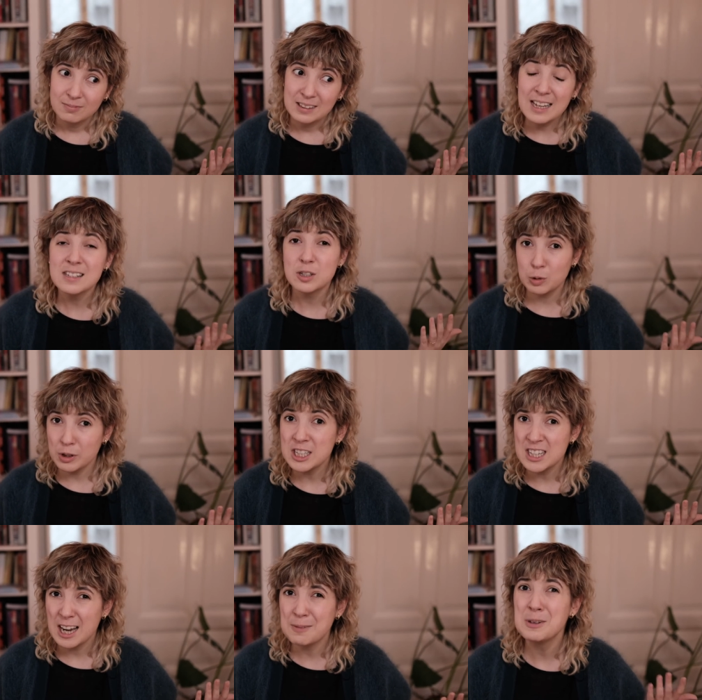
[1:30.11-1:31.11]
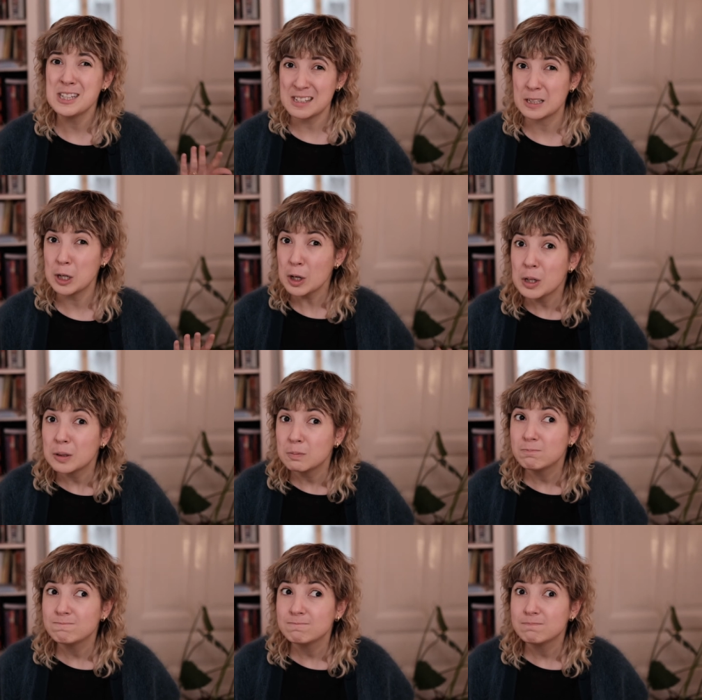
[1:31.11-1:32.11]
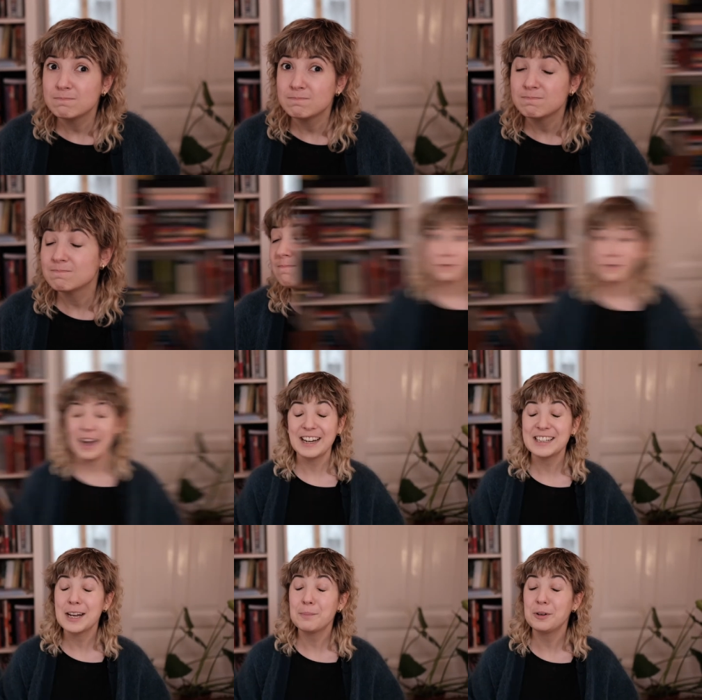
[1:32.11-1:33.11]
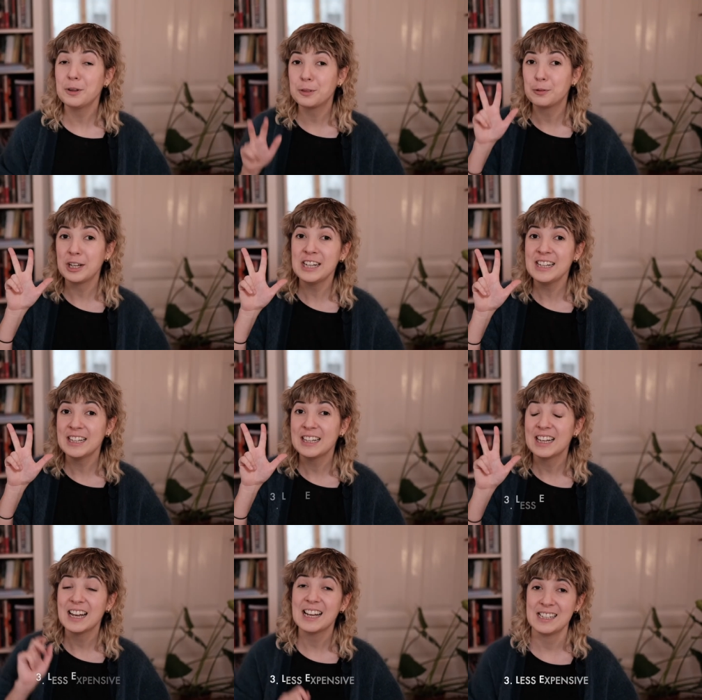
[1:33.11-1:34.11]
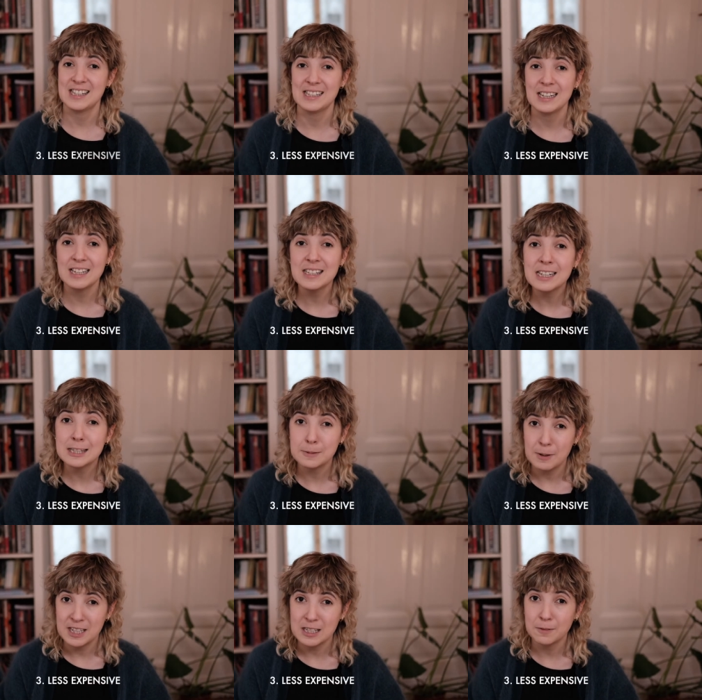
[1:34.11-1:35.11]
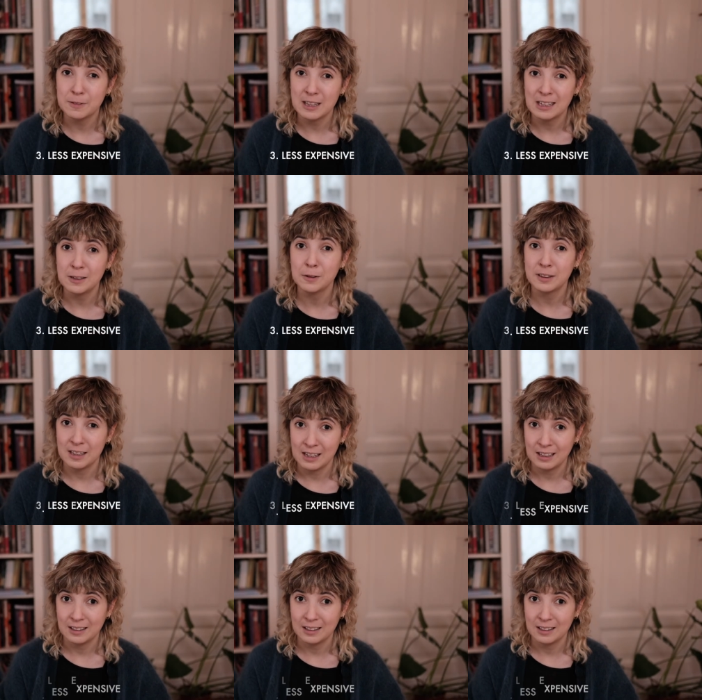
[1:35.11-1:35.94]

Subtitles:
Less screen time is good. Fact number three, it's less expensive than you think.